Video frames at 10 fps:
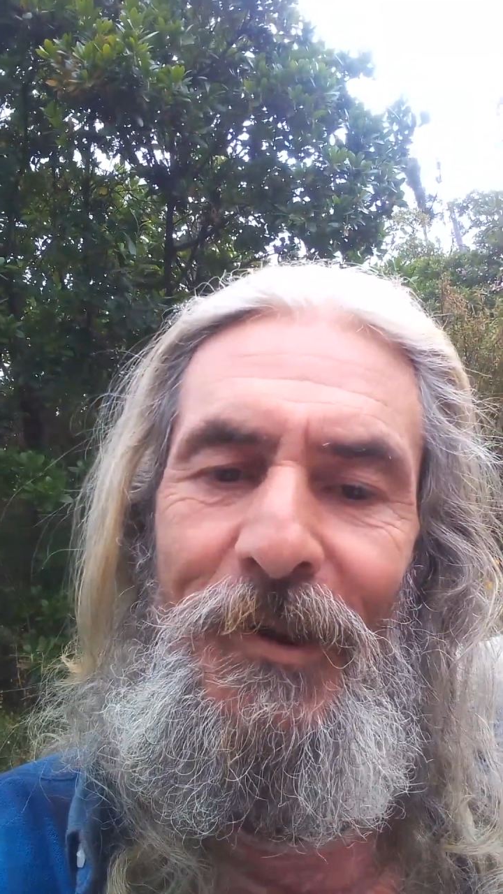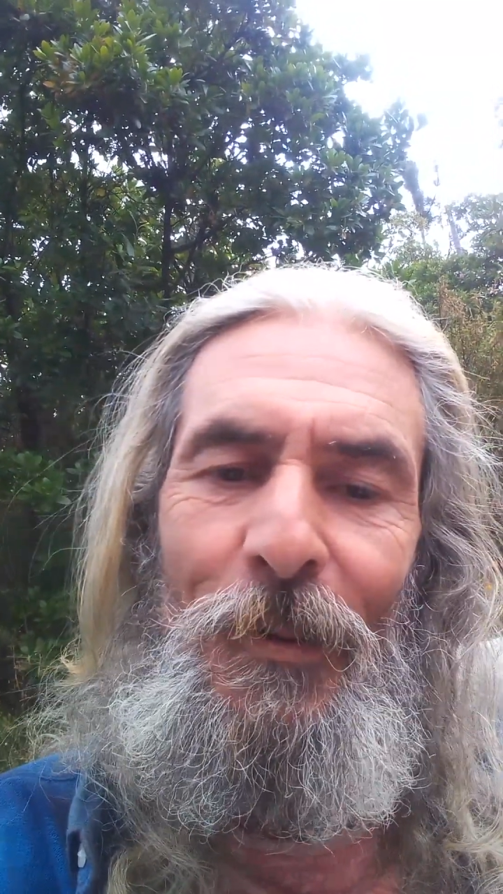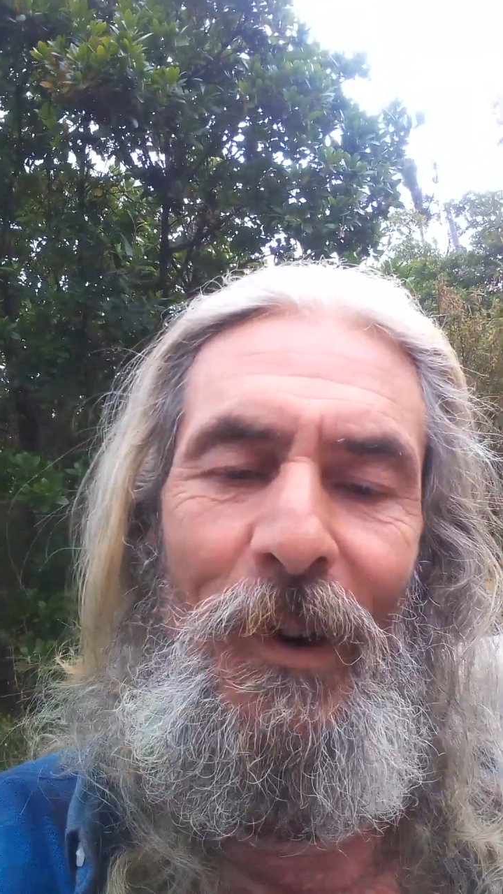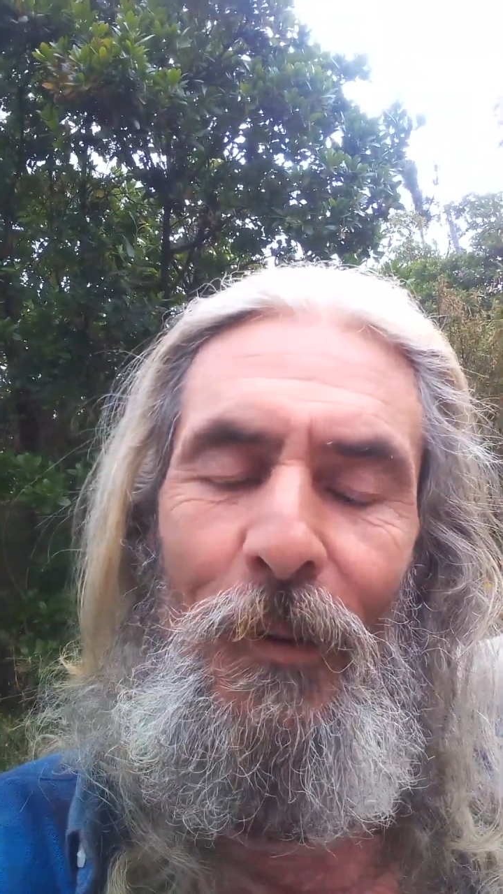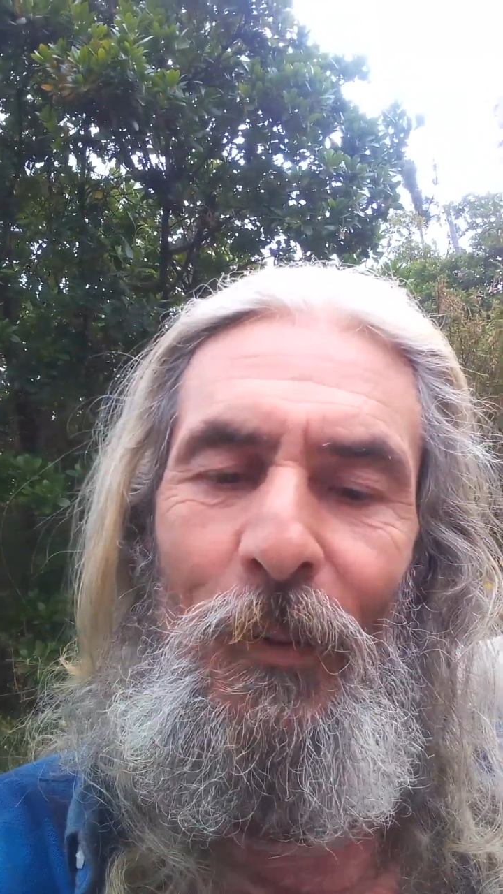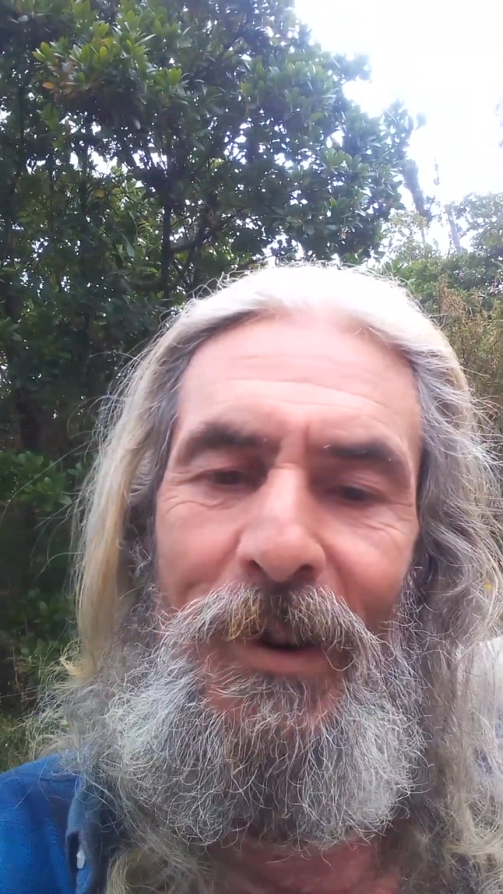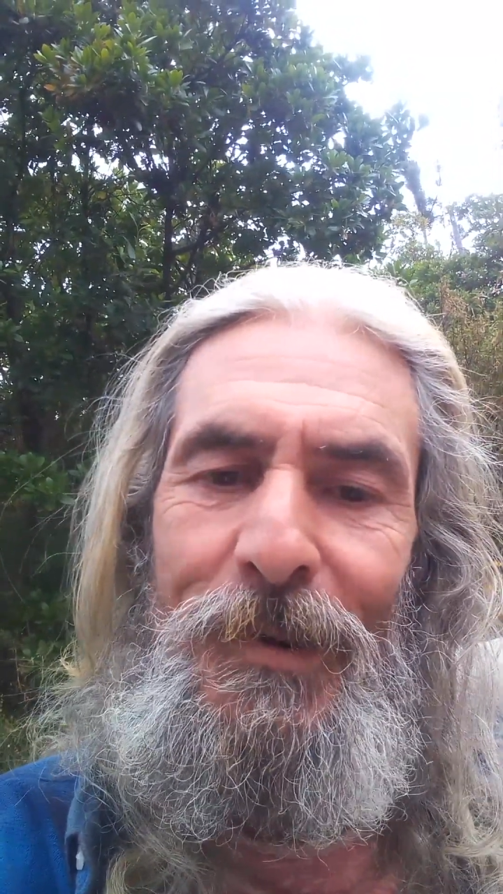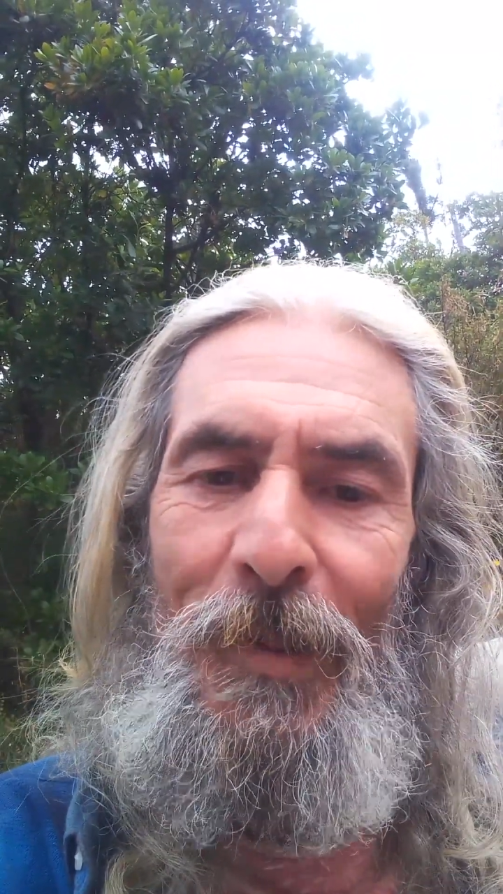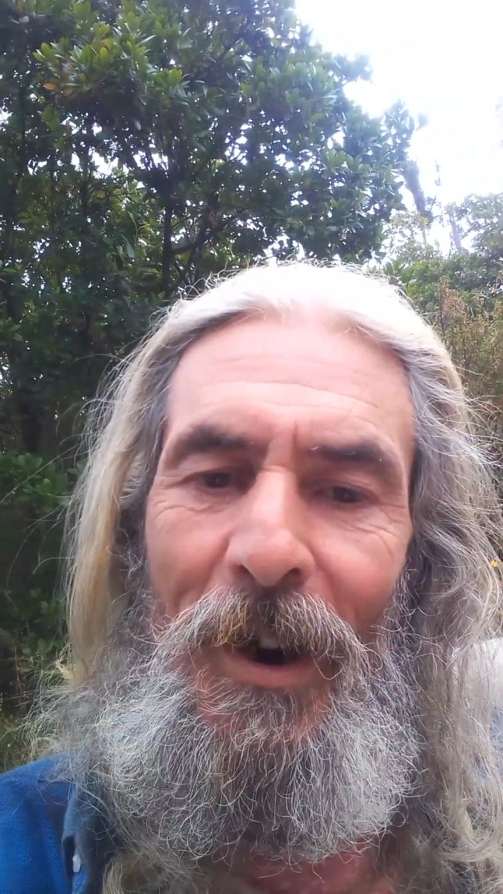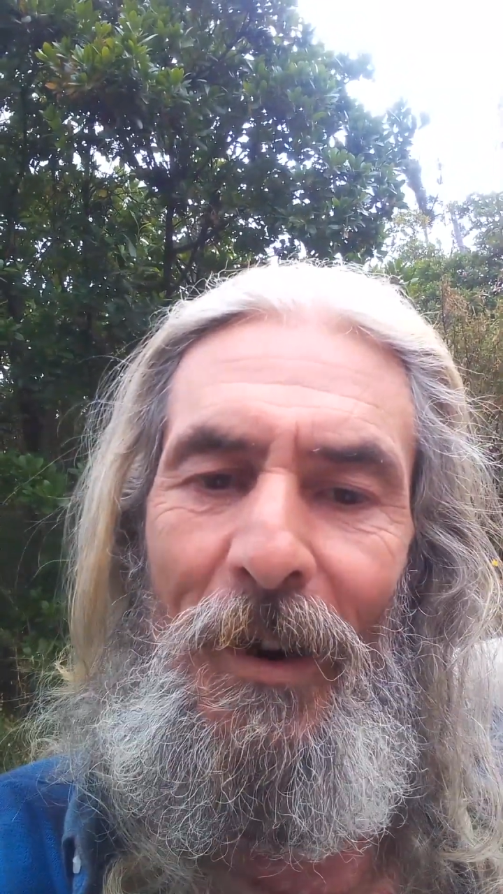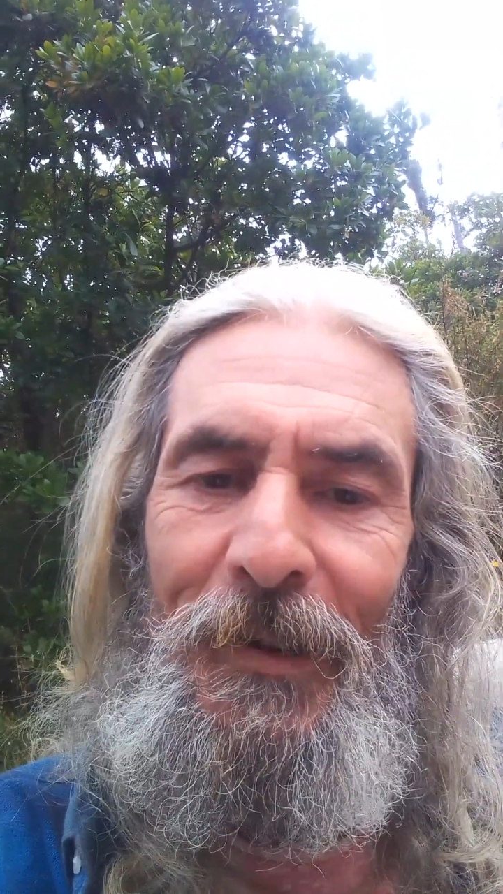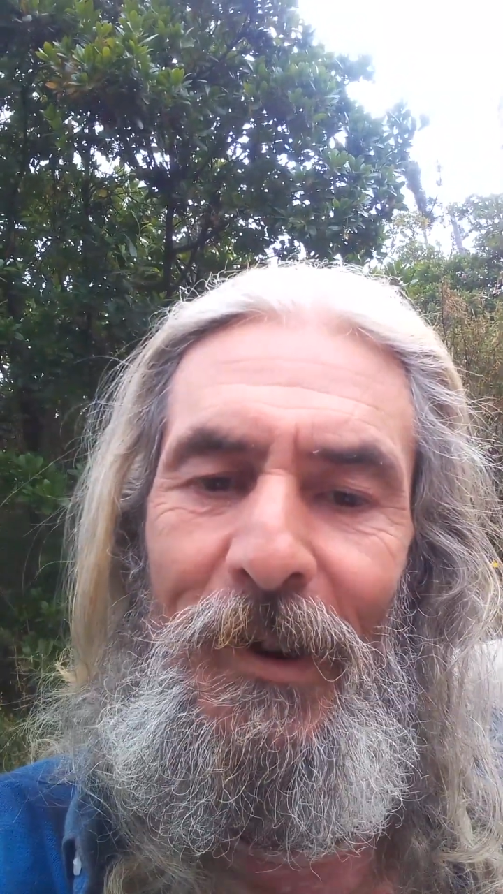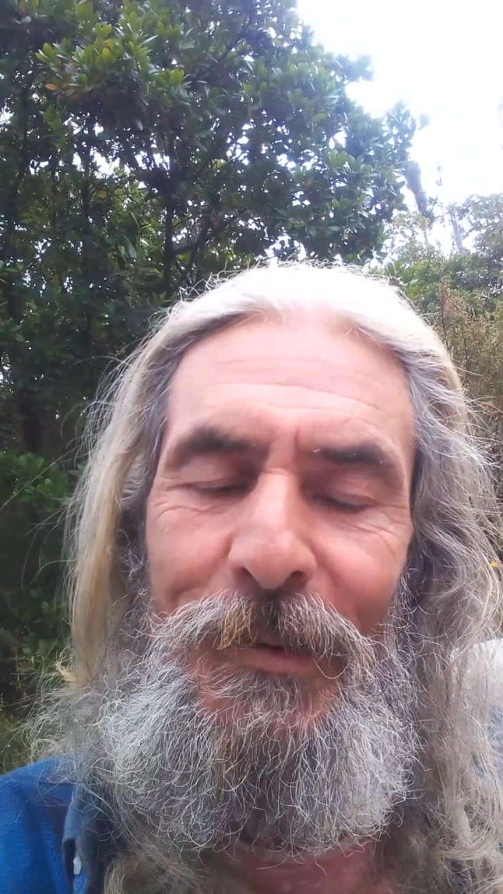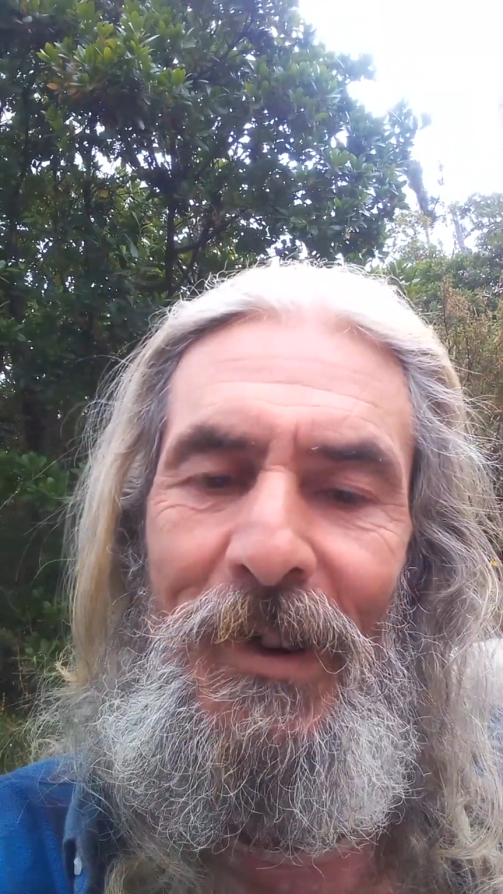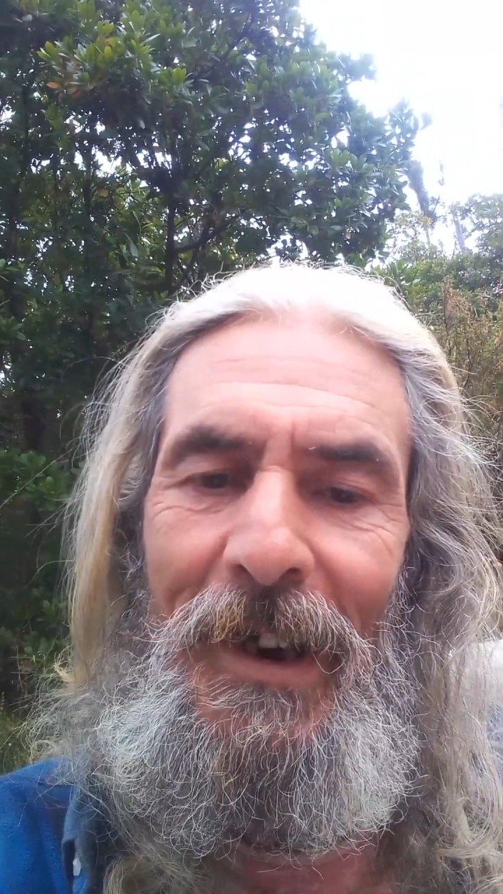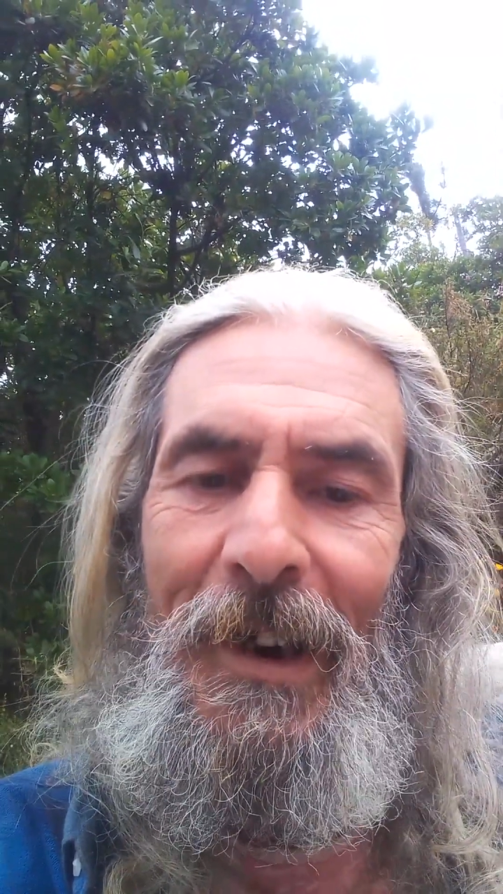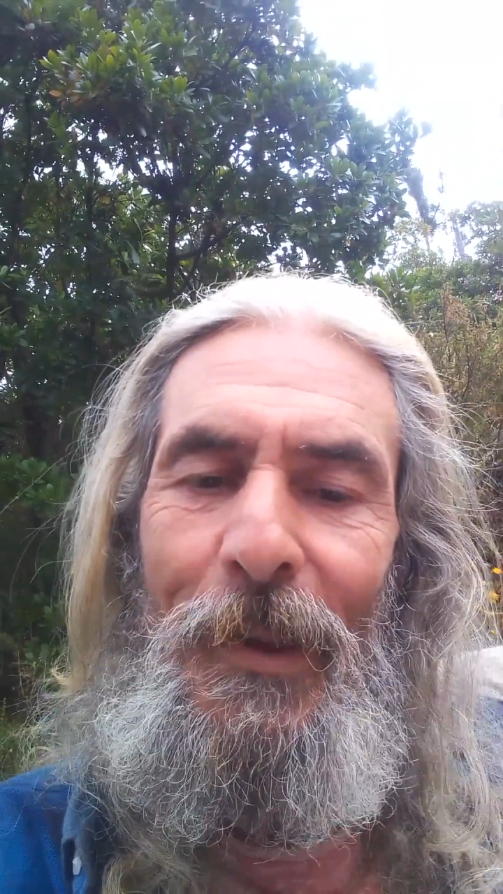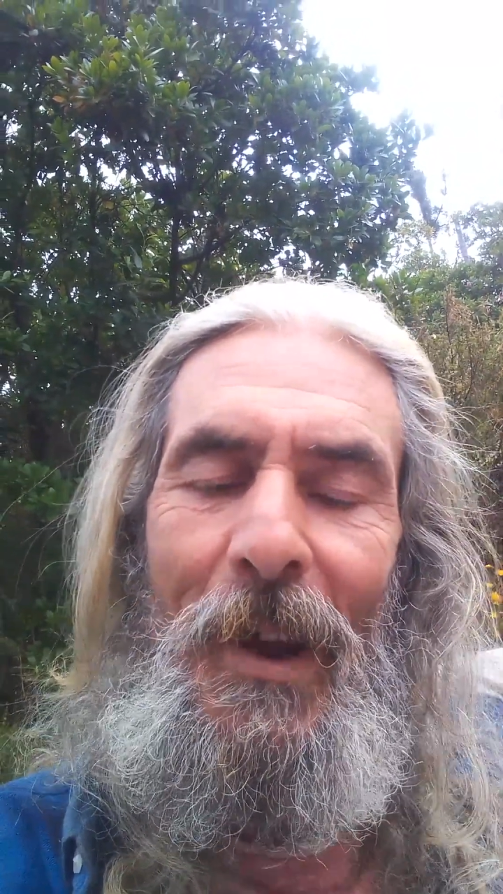to which path you take.